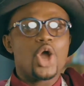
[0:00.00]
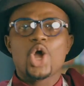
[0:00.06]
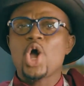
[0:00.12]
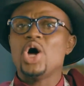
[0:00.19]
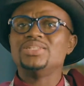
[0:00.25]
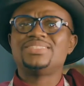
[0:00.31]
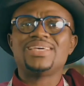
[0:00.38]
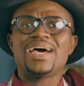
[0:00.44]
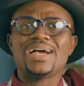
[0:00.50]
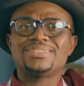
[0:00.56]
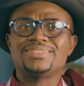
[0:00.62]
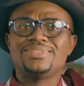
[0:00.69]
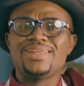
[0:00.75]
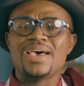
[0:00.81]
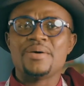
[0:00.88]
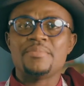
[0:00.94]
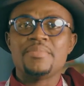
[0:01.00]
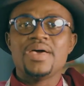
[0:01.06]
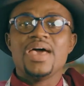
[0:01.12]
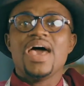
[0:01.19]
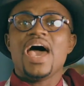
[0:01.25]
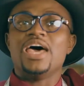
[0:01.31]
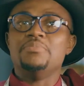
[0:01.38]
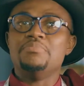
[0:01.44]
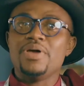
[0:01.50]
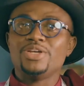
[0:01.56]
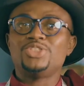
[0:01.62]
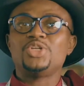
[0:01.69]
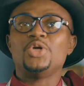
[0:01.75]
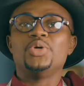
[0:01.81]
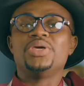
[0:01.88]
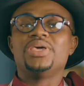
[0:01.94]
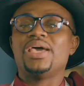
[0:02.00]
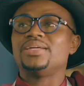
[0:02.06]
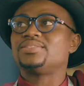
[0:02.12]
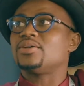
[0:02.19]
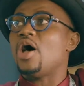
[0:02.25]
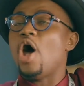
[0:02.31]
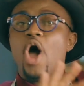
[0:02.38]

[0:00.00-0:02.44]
Contact them and make sure you get